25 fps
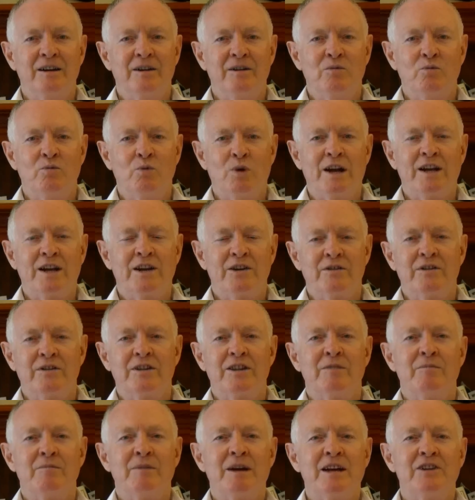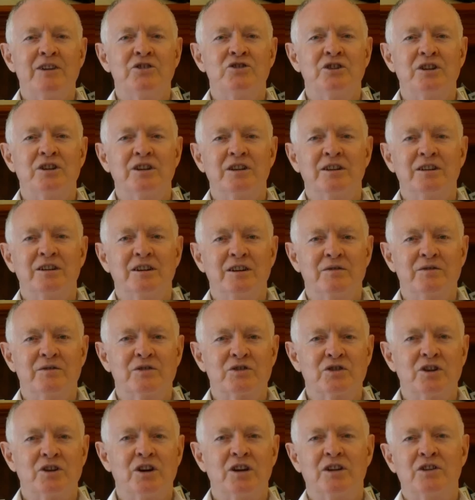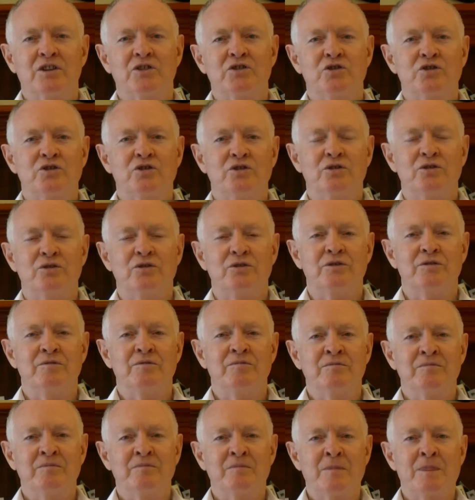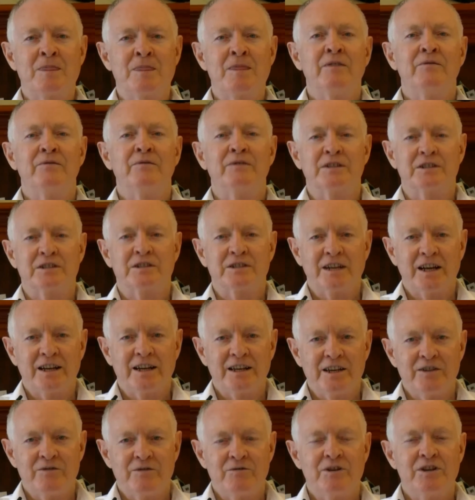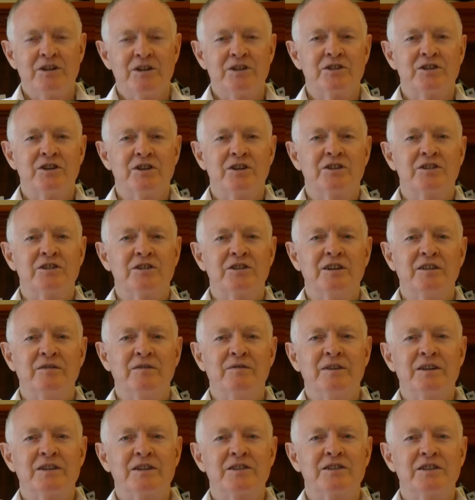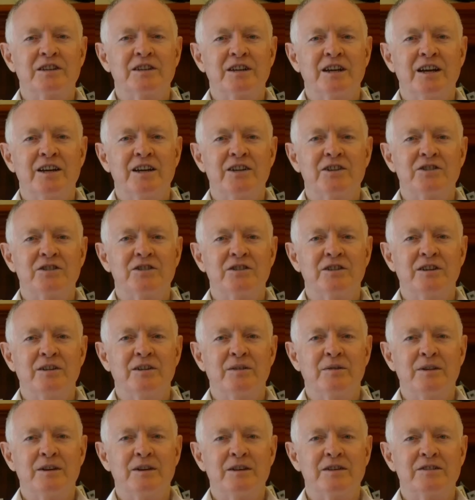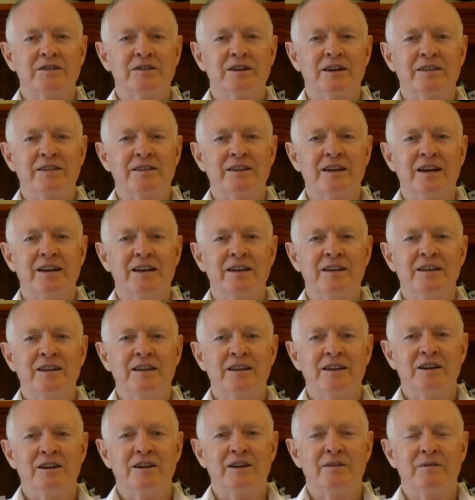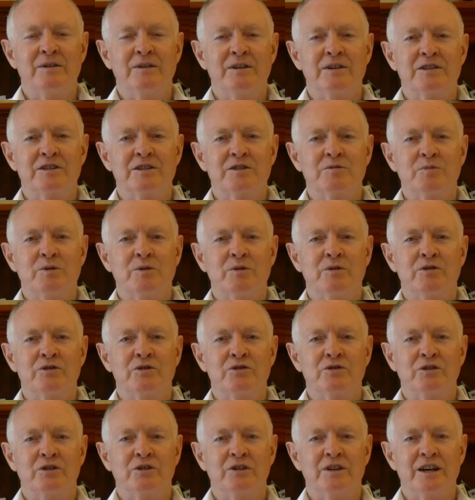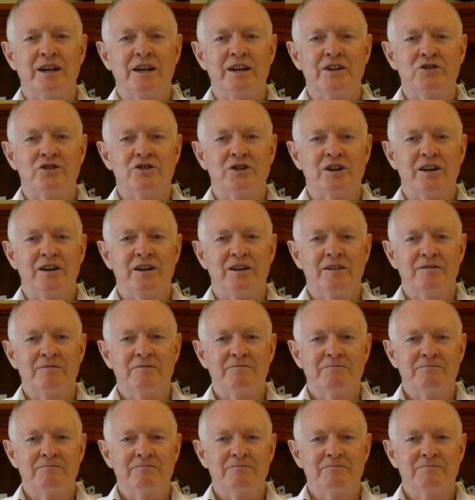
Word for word: wonder and the magic of solitude for study, research and investigation and things like that of a spiritual nature.